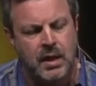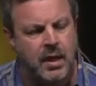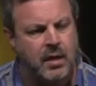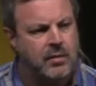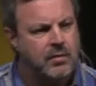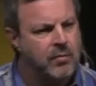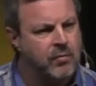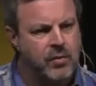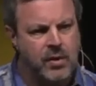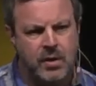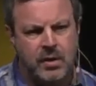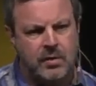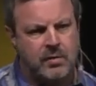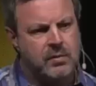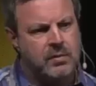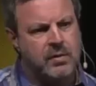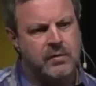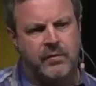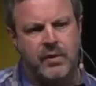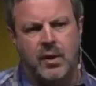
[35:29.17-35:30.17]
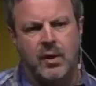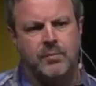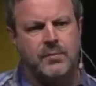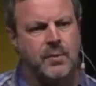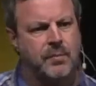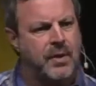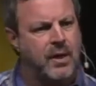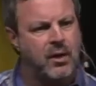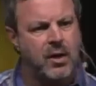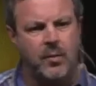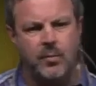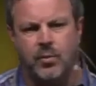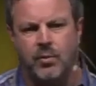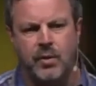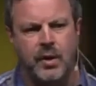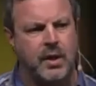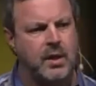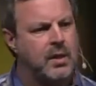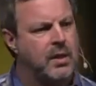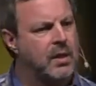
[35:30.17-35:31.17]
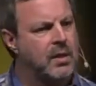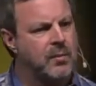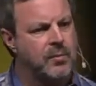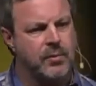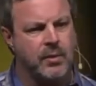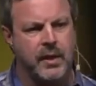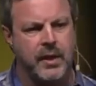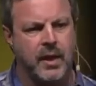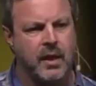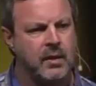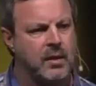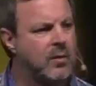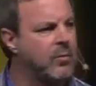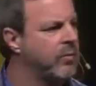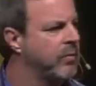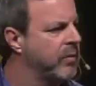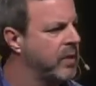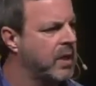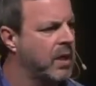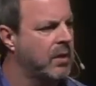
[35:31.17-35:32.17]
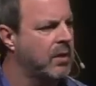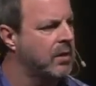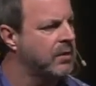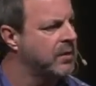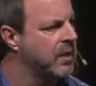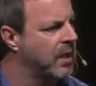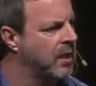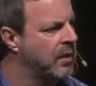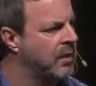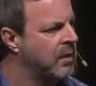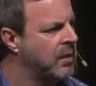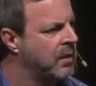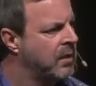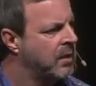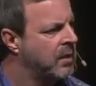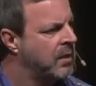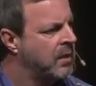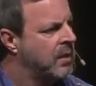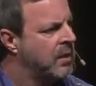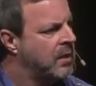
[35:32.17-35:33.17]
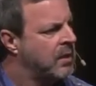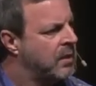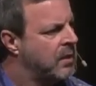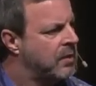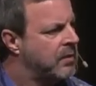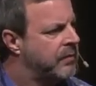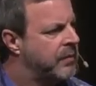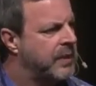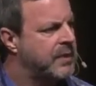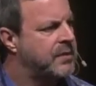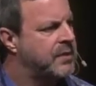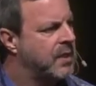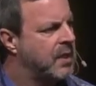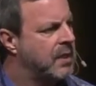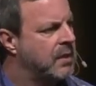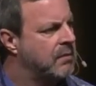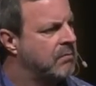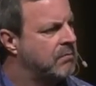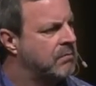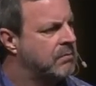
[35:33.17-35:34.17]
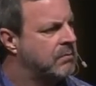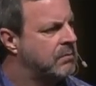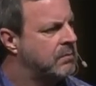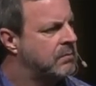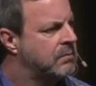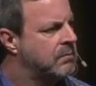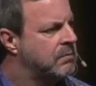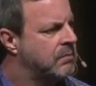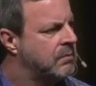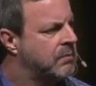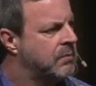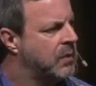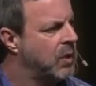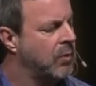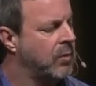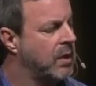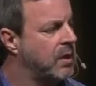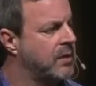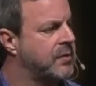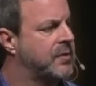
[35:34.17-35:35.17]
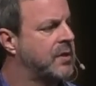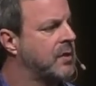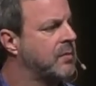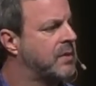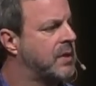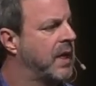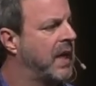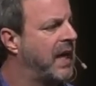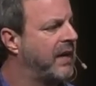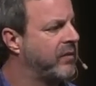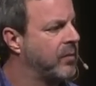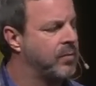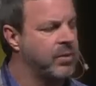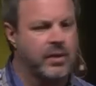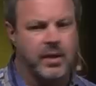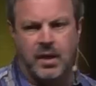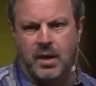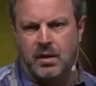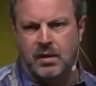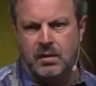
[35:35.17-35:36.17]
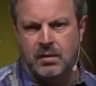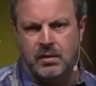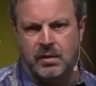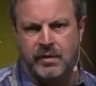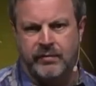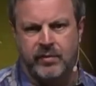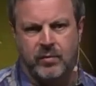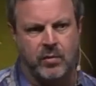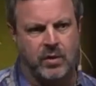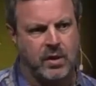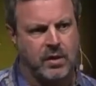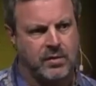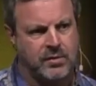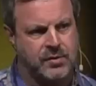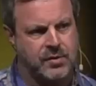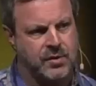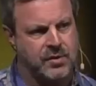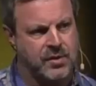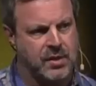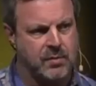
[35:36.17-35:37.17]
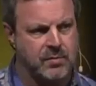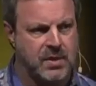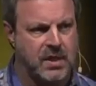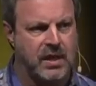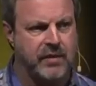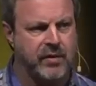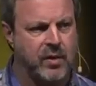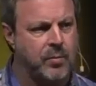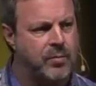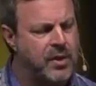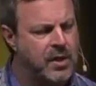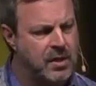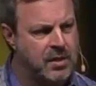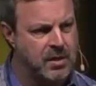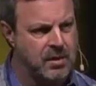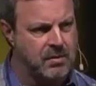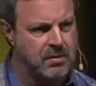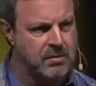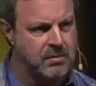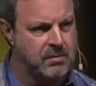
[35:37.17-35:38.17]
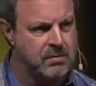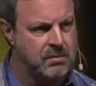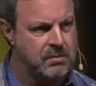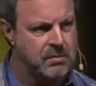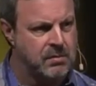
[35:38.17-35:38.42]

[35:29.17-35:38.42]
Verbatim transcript: And we developed a PowerPoint and a plan, and when we got all done, they said, no one else seems to have a plan, everyone else just seems to have an opinion.